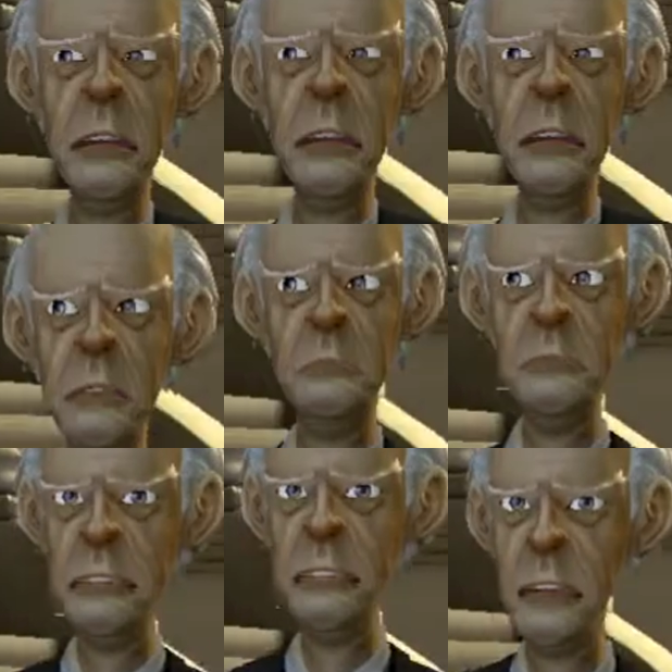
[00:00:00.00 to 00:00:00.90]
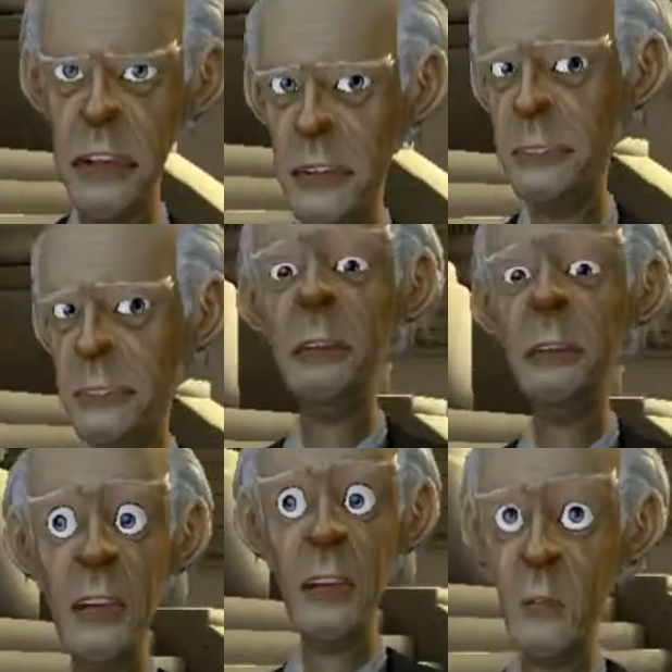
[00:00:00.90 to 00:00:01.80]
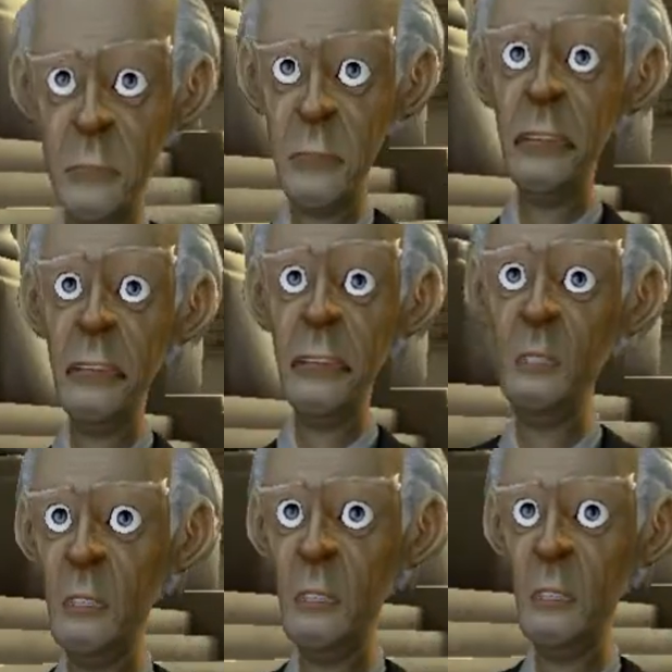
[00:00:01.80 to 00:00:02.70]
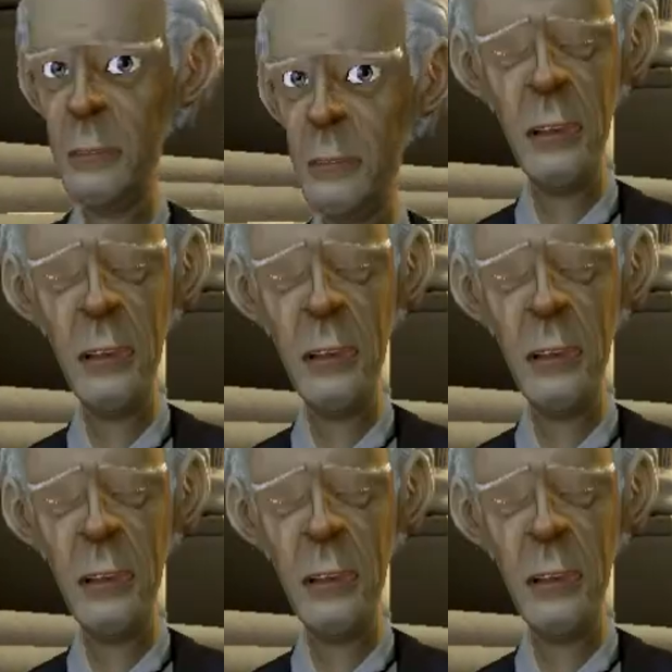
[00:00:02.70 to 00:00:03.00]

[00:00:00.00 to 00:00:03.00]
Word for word: If young me is already as infatuated as you say, you're